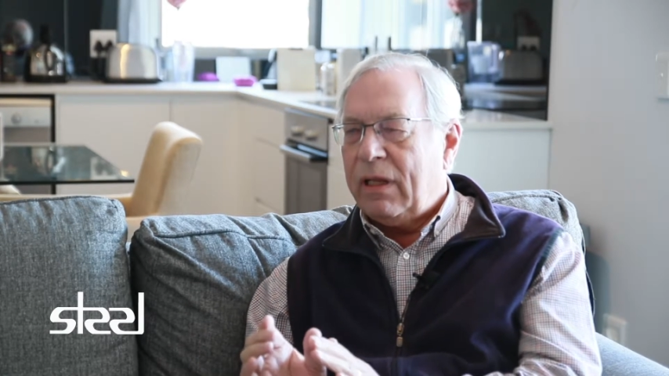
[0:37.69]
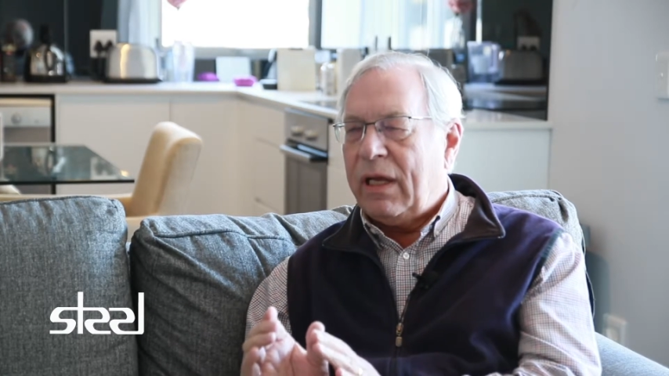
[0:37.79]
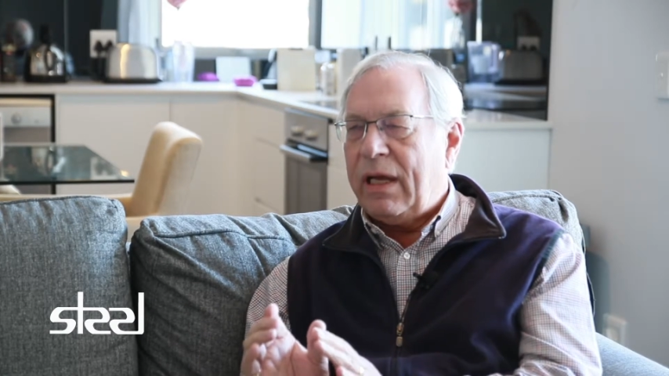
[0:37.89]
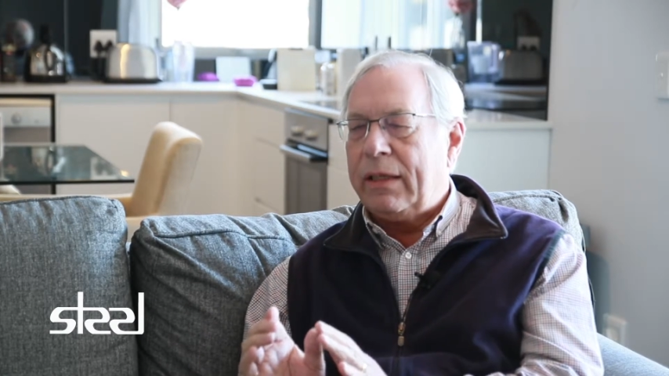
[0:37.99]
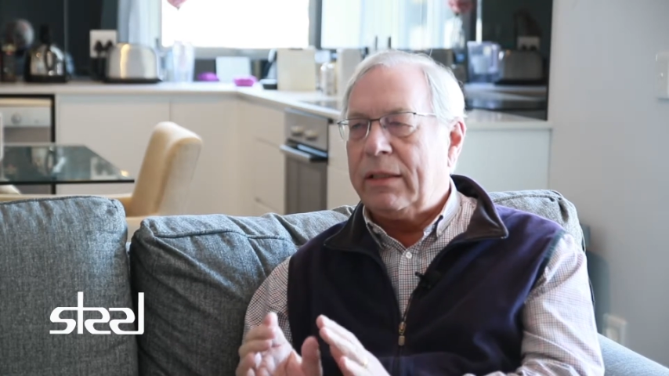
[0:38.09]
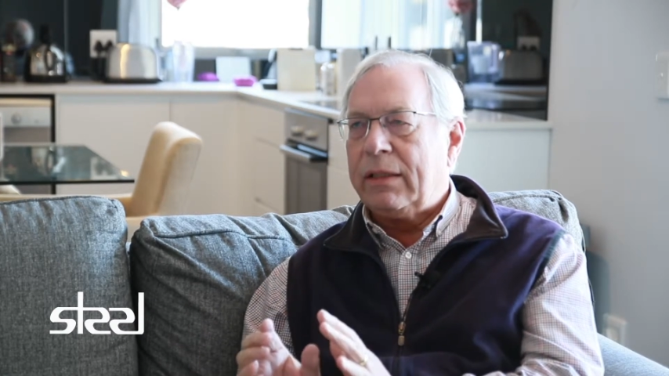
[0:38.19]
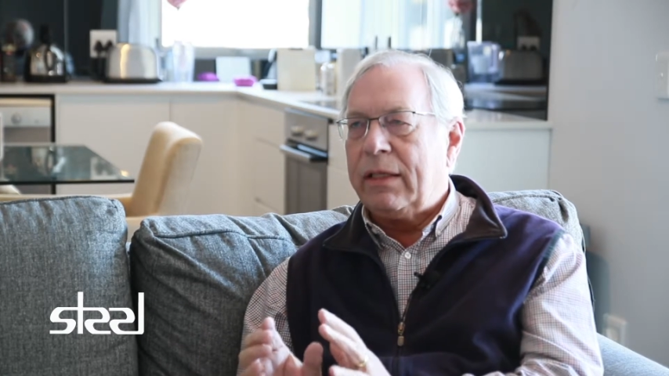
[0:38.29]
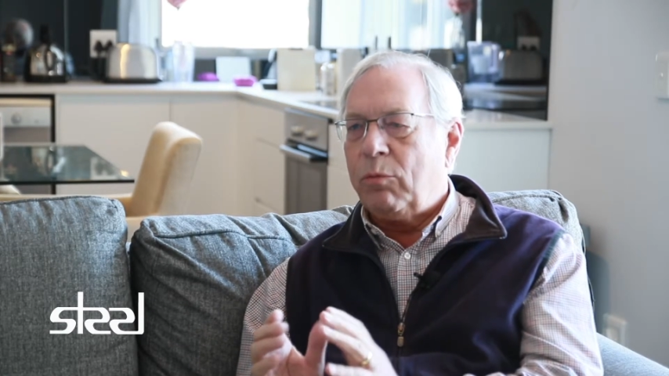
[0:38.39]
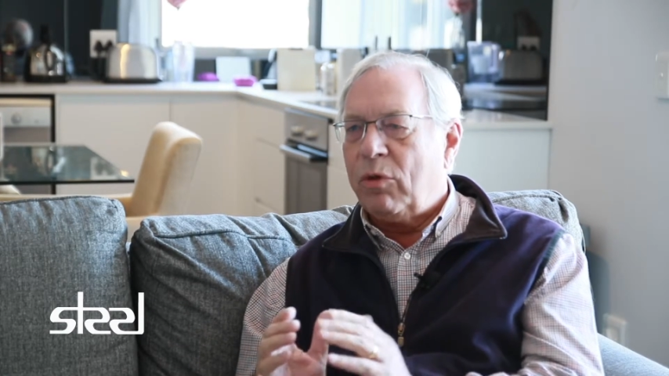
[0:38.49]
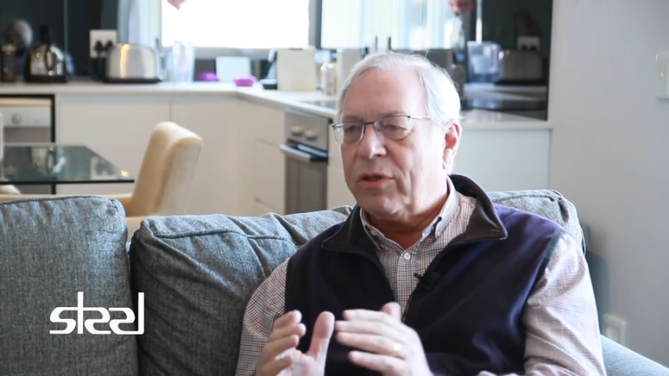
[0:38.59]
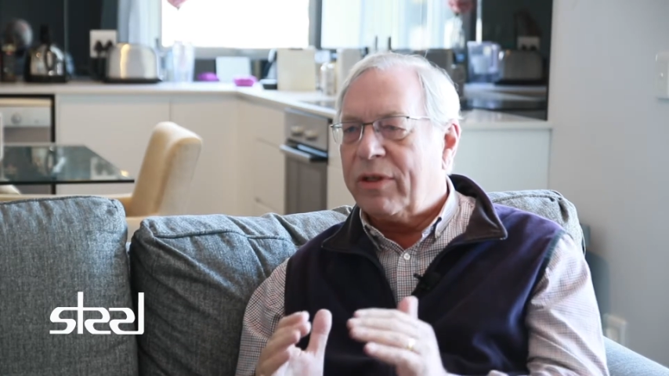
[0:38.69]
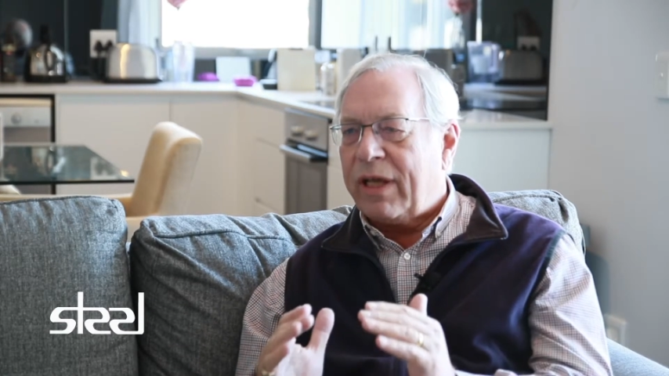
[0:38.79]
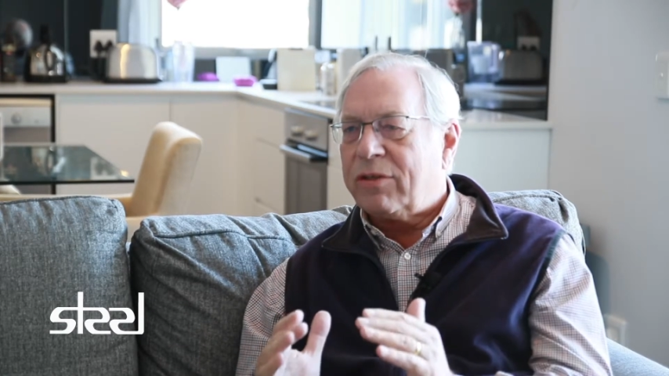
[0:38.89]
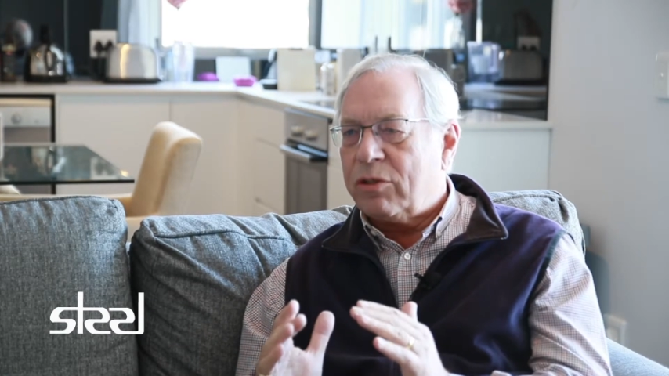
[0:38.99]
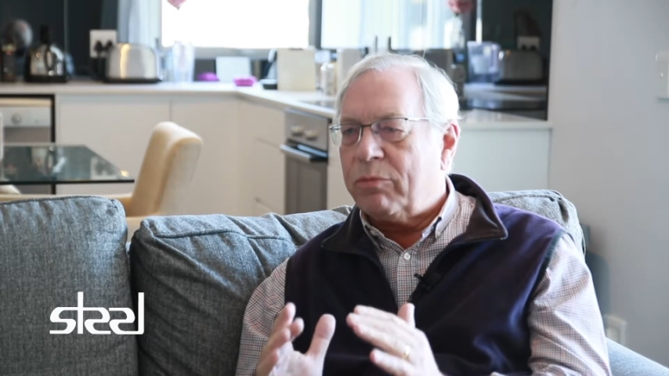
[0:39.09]
and he wanted
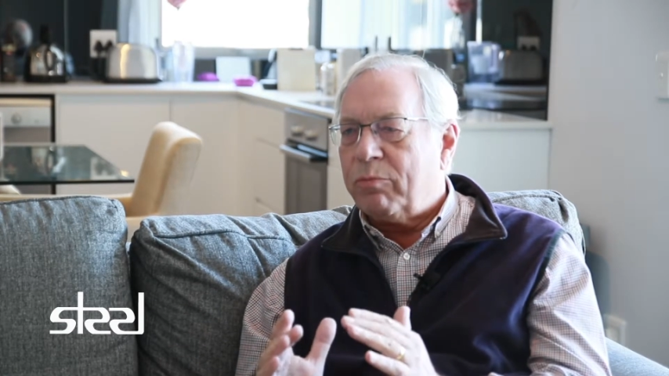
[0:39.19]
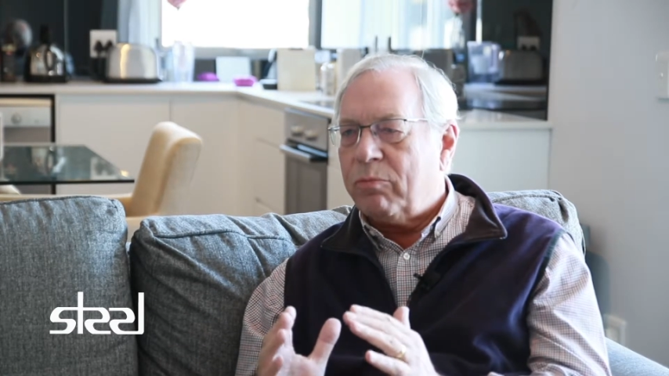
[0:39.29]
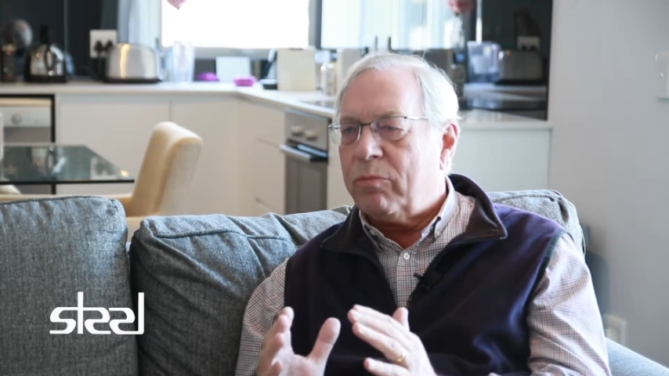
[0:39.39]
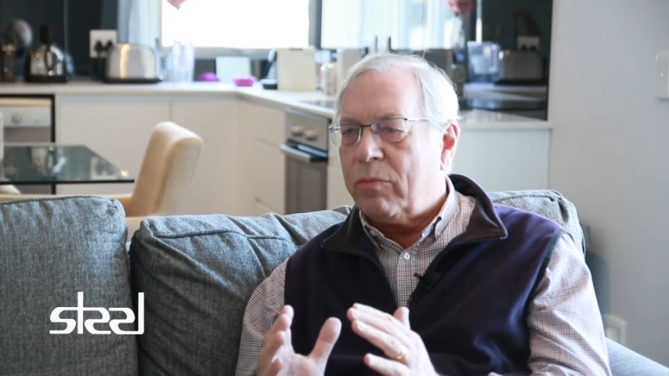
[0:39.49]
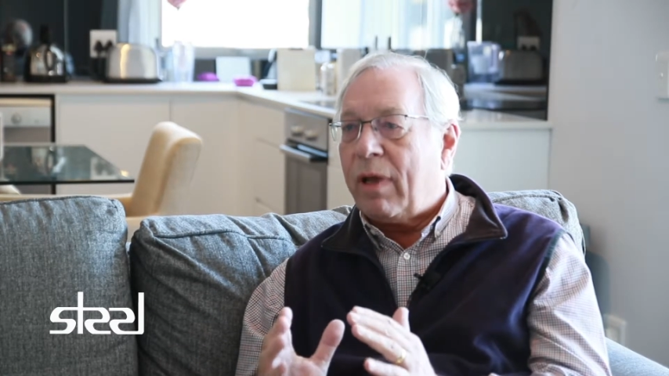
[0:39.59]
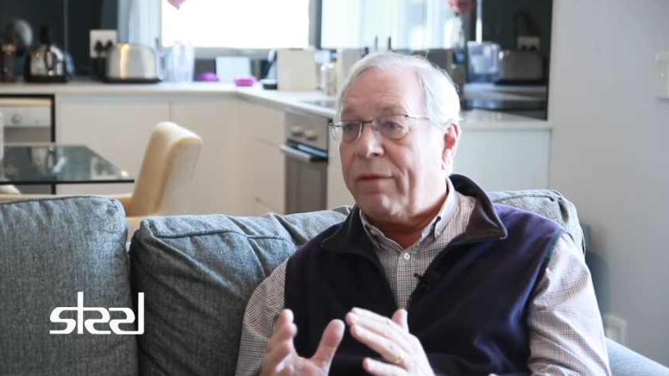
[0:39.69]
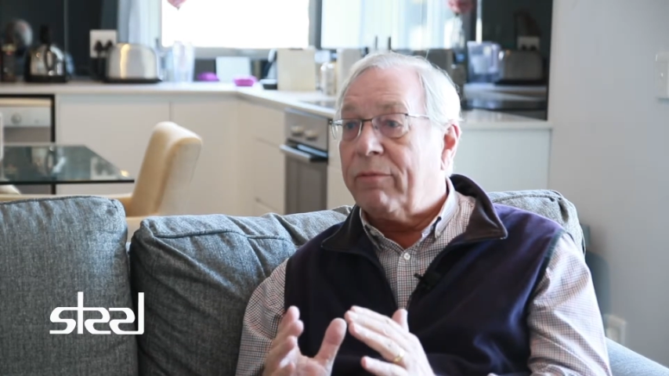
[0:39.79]
that to have